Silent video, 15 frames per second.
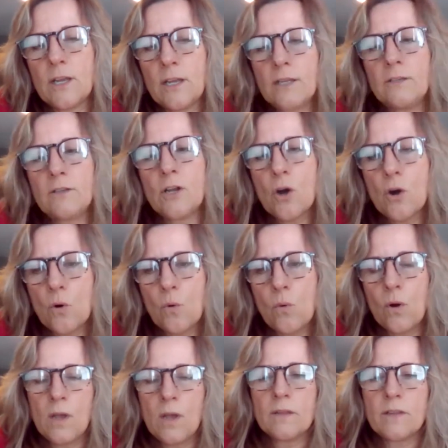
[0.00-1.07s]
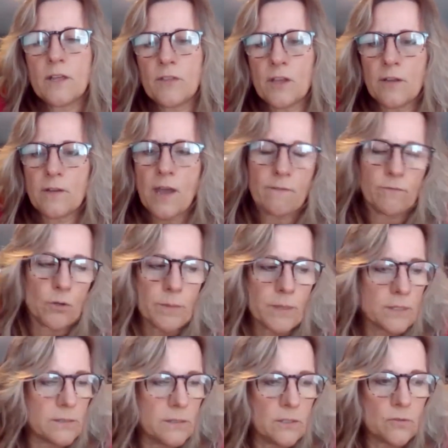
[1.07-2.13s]
know that they have your
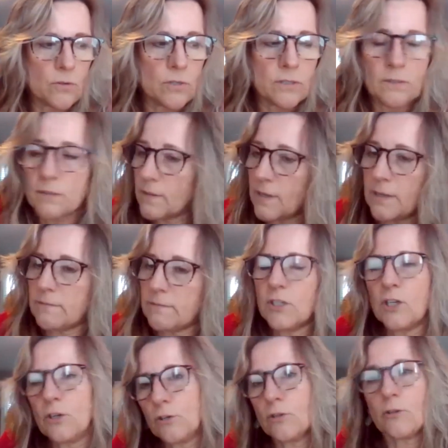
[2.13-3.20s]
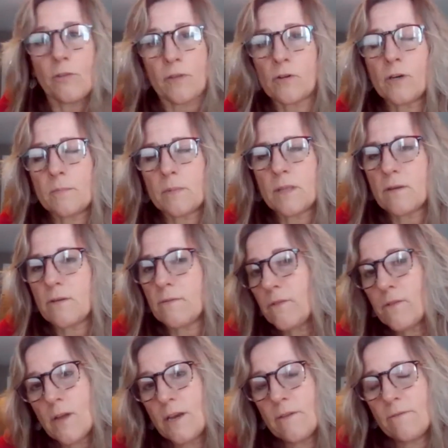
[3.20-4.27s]
best interest and that, they're going to be
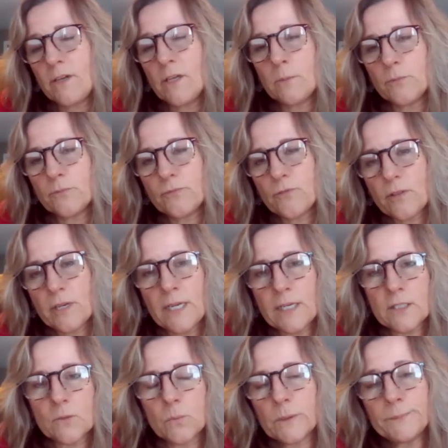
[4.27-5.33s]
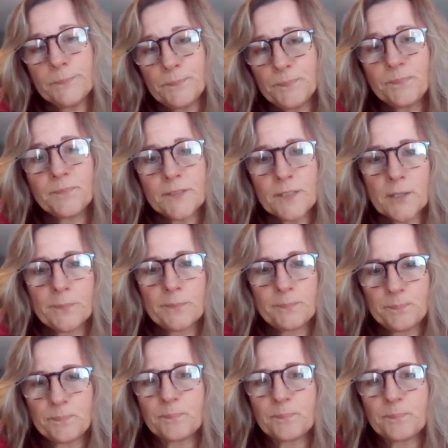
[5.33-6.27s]
there and available for the next one. So.